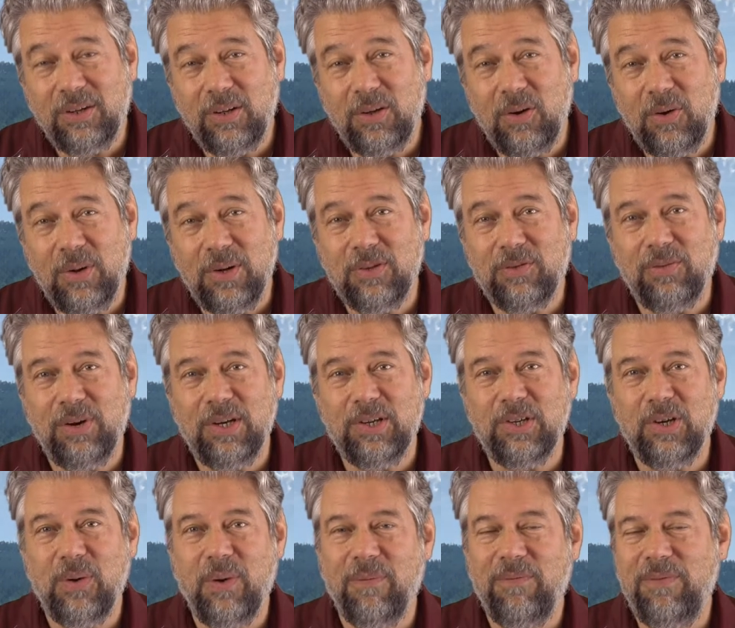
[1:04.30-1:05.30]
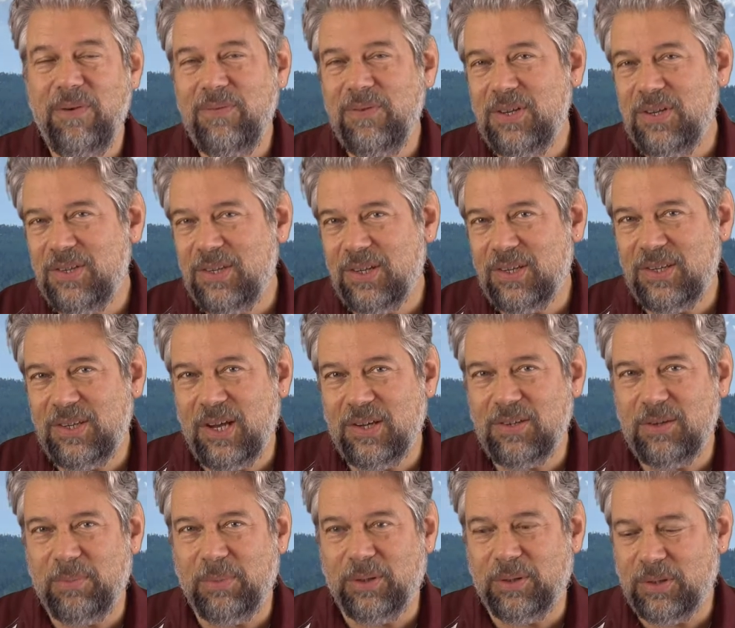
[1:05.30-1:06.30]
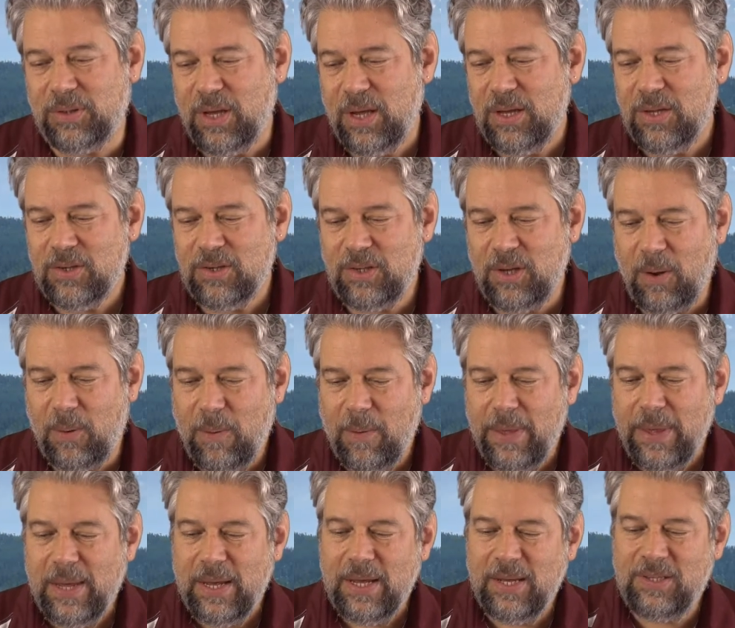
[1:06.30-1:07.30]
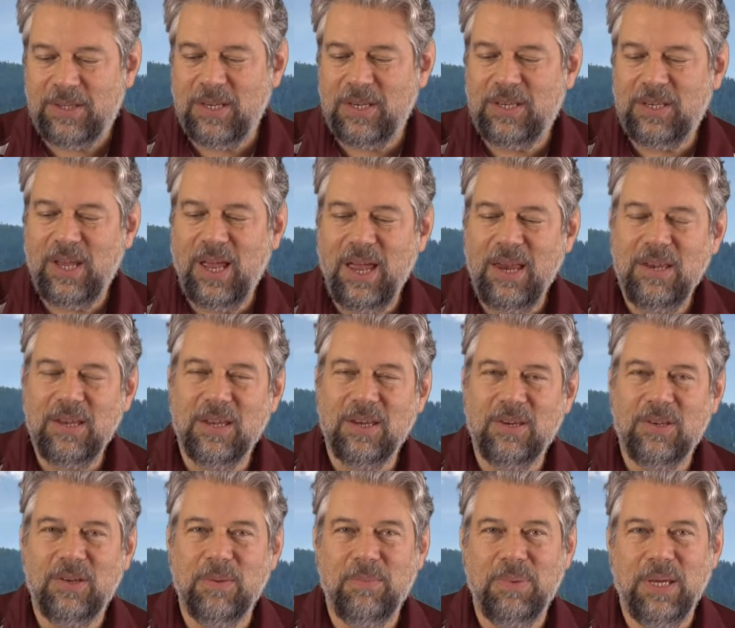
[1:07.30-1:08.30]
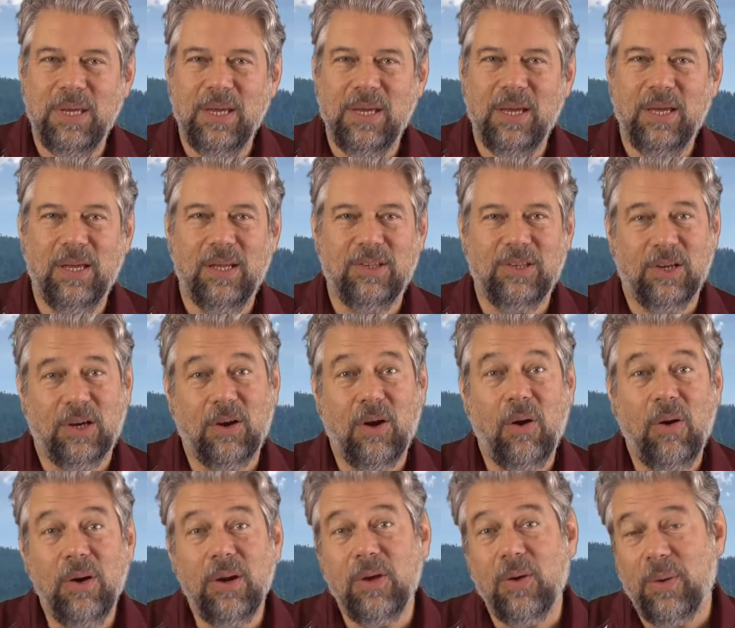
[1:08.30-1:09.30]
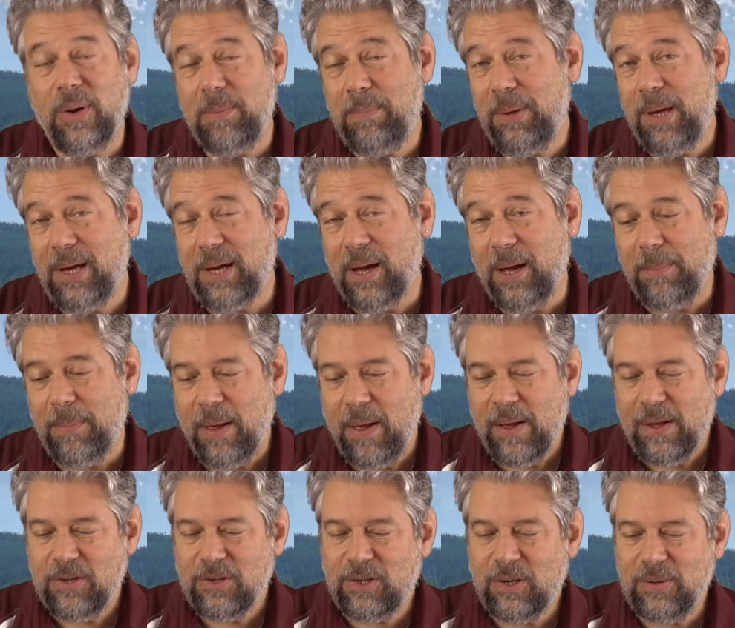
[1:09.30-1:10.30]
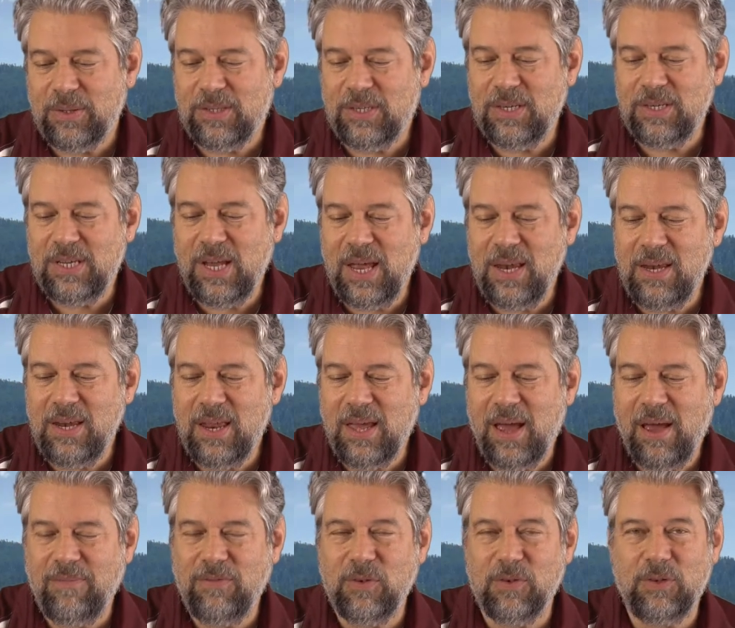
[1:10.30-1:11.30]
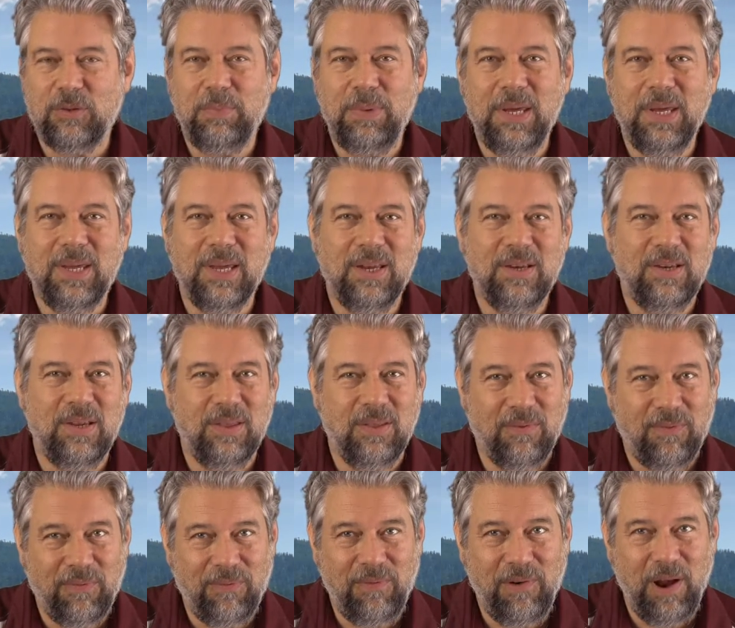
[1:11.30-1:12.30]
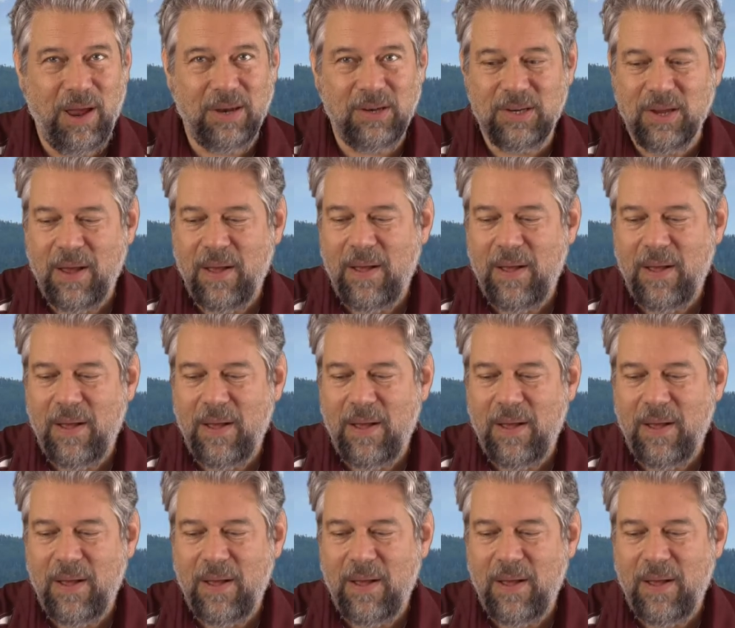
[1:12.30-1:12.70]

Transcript: to noise ratio of 56 decibels. So it's intended to be, it's a cardioid pickup. So it's intended to have you speak into the front,